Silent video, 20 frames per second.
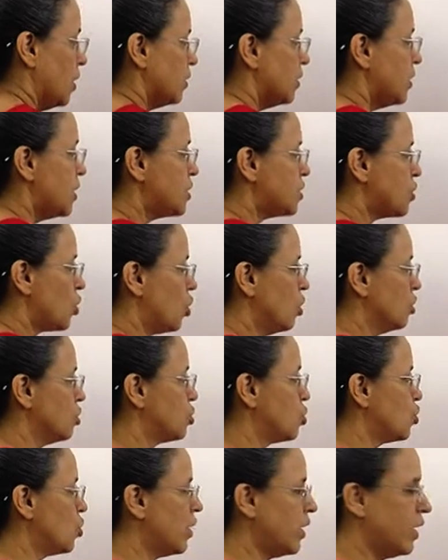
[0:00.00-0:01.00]
This
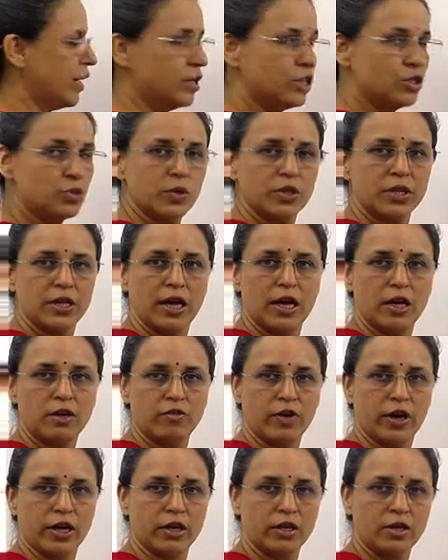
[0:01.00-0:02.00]
also ends with
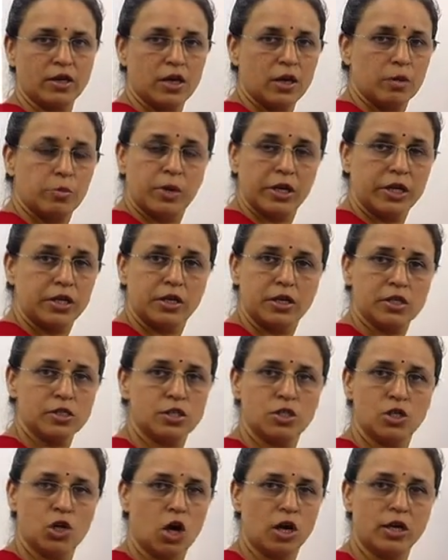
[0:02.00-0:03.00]
ly, but it is
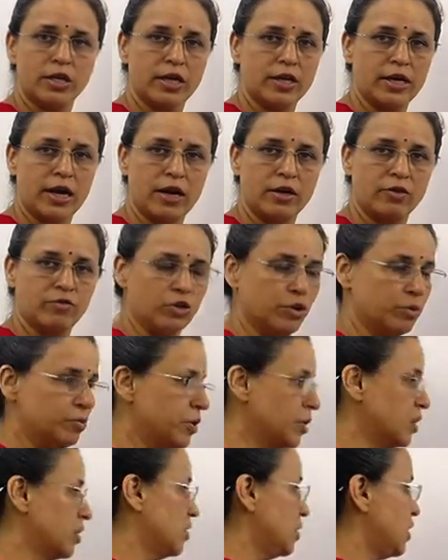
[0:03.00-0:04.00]
not an adverb.
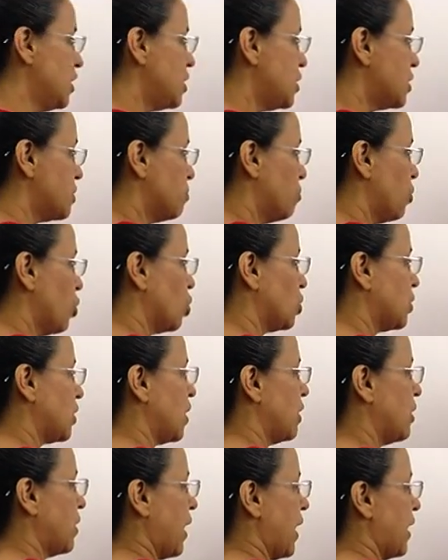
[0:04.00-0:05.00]
These both
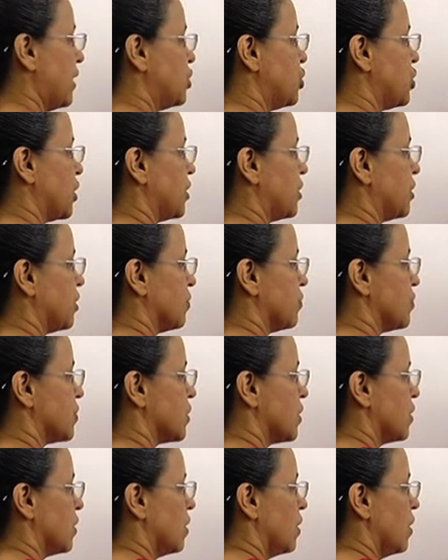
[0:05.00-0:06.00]
are
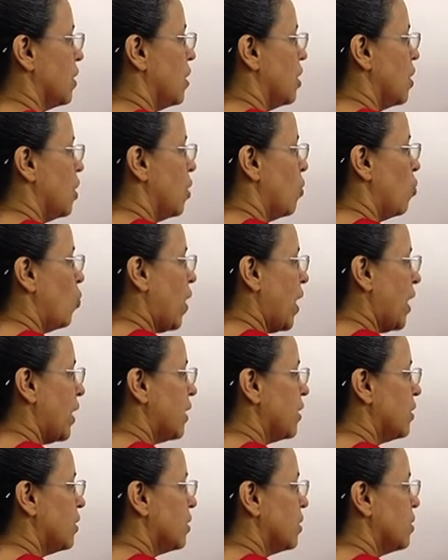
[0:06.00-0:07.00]
adjectives.
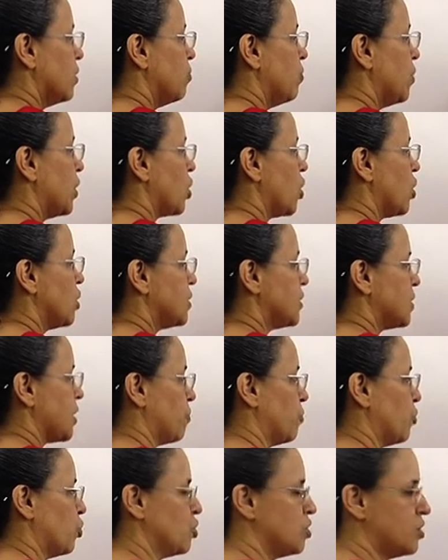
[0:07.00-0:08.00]
Why? Because
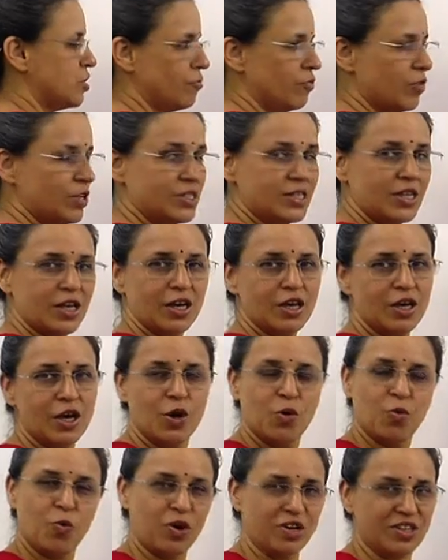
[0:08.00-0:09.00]
suppose we say,
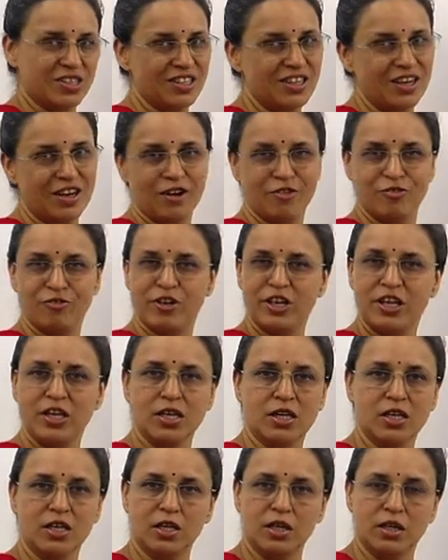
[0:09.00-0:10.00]
what a lovely
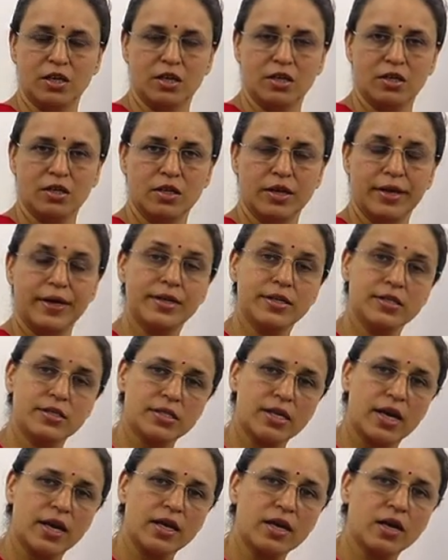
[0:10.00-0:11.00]
girl. It is
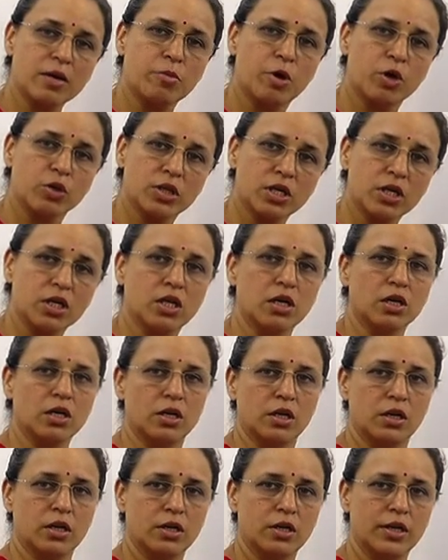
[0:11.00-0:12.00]
telling about the
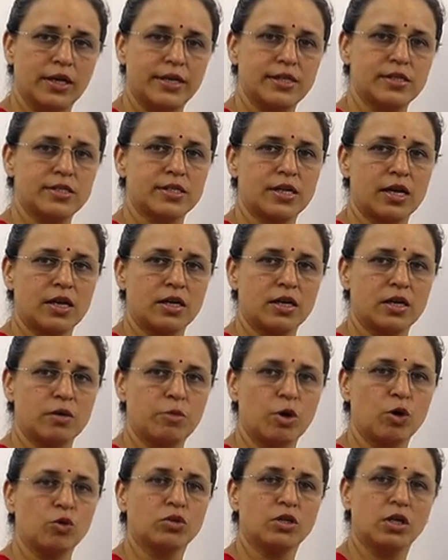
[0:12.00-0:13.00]
girl. It is telling
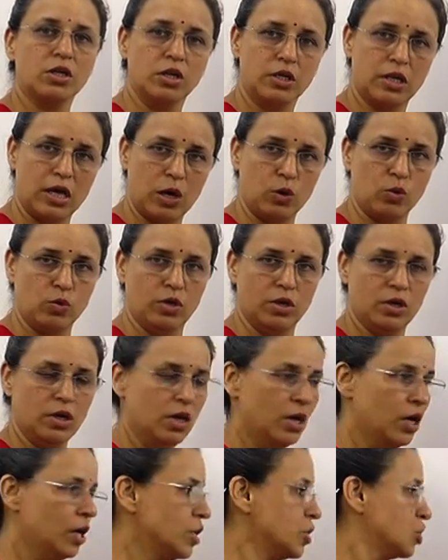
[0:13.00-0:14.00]
about the noun.
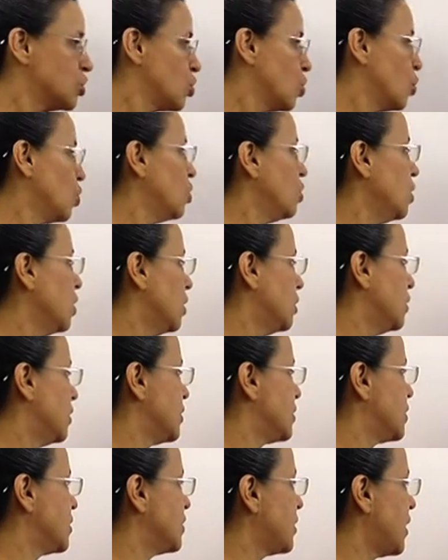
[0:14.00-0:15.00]
So,
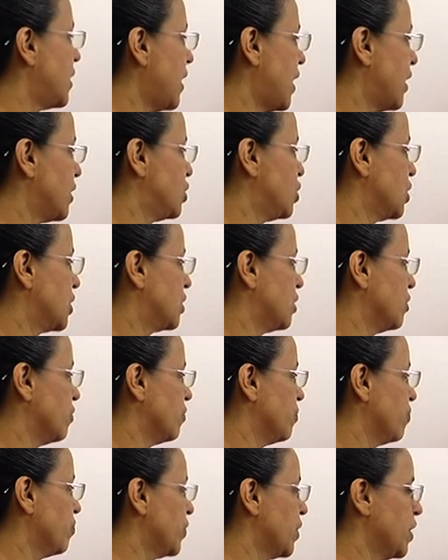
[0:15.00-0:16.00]
this is an adjective.
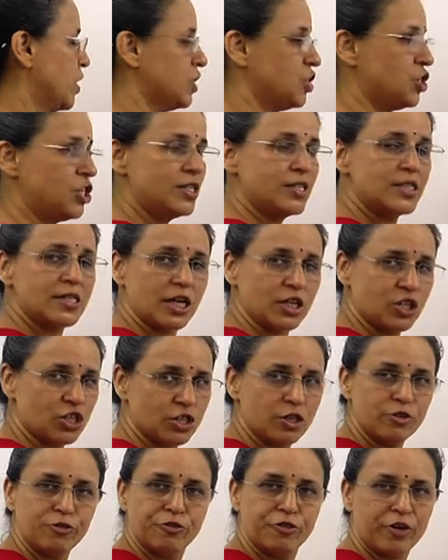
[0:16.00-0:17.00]
She is such
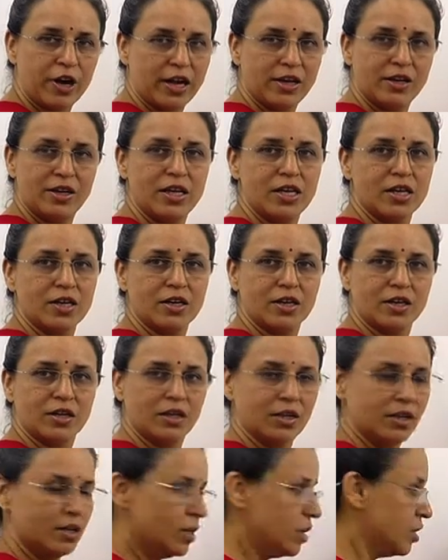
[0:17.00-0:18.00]
a friendly
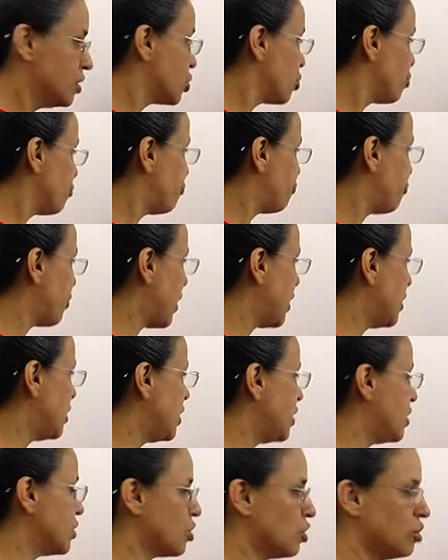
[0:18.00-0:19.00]
girl. So,
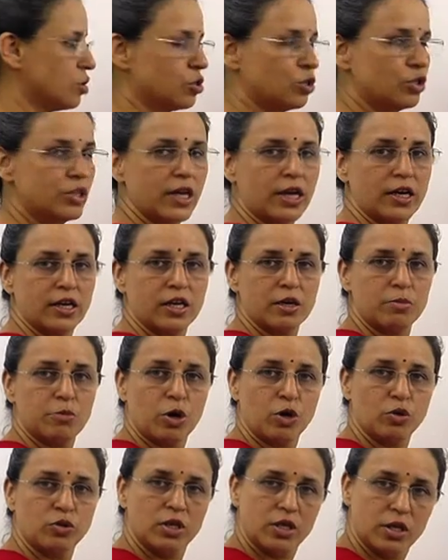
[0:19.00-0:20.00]
friendly is also telling
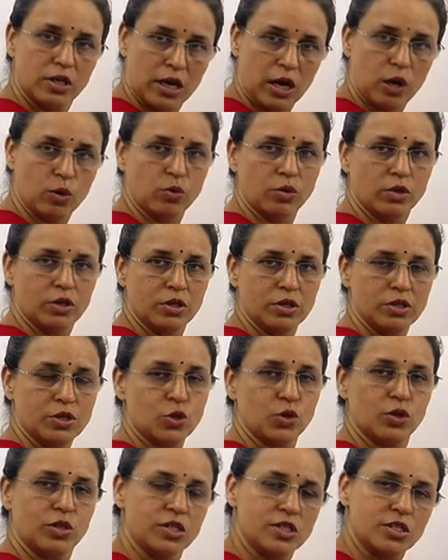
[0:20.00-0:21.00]
about the noun.
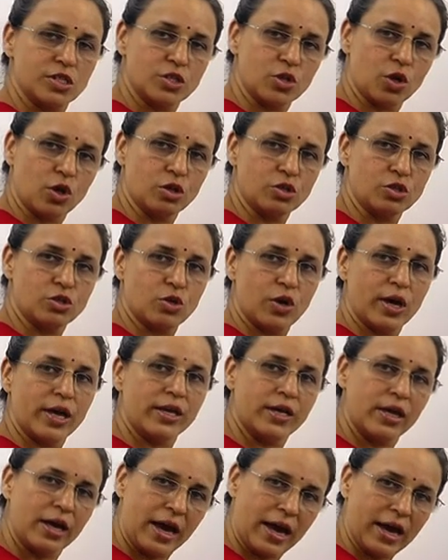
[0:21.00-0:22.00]
So, this is also an
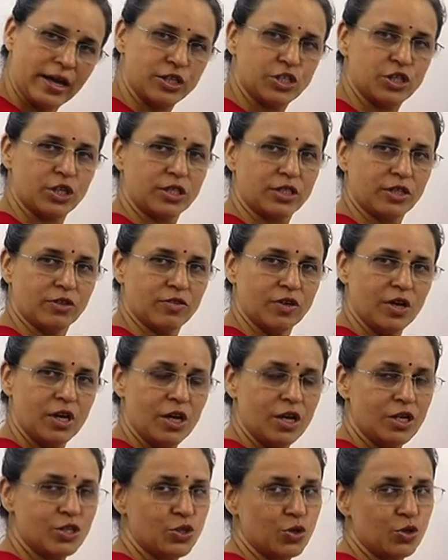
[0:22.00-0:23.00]
adjective.
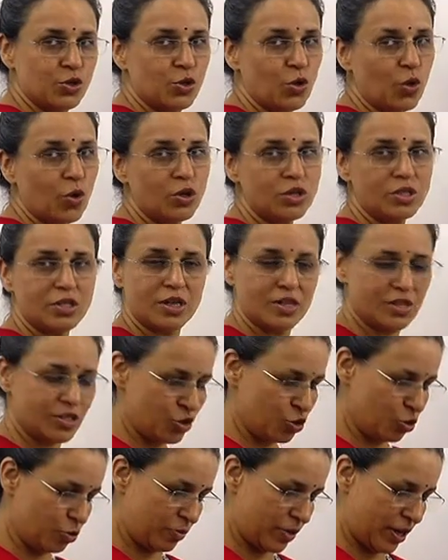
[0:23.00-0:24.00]
So, don't
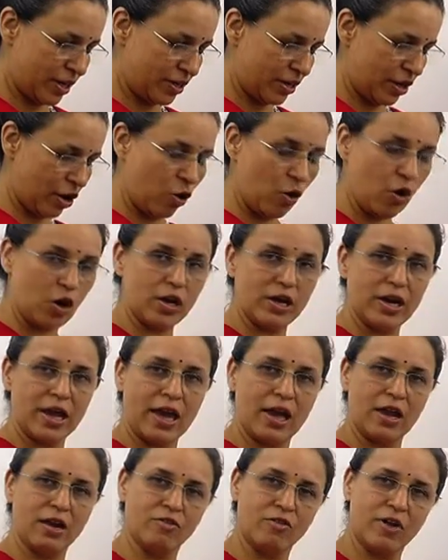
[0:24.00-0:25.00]
assume that all
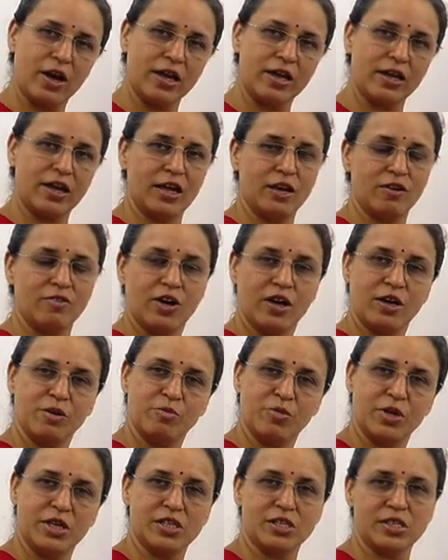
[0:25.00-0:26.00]
ly
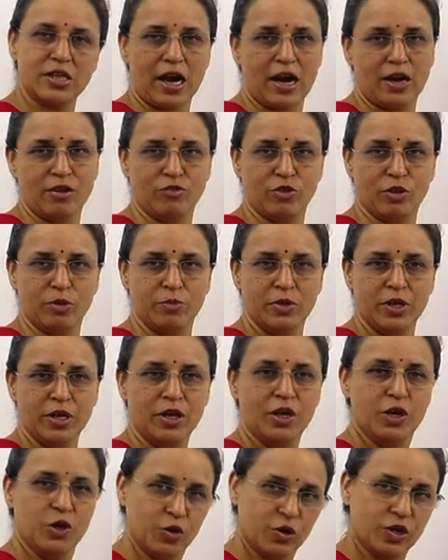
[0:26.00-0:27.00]
means adverb.
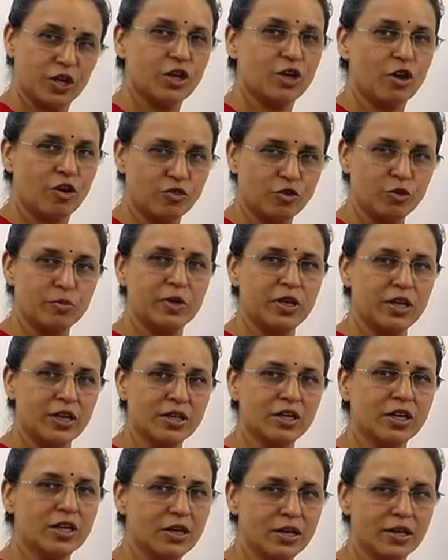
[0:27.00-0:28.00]
Okay, you have to be
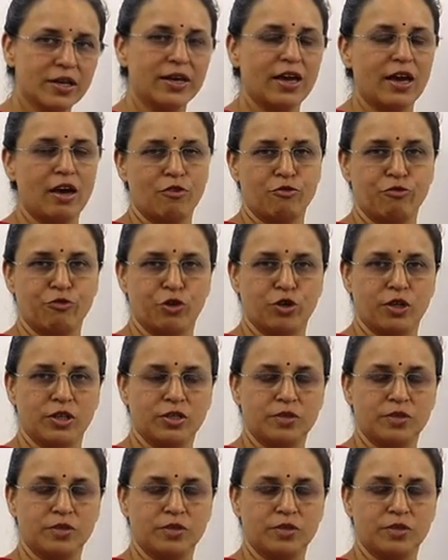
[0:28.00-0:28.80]
little careful.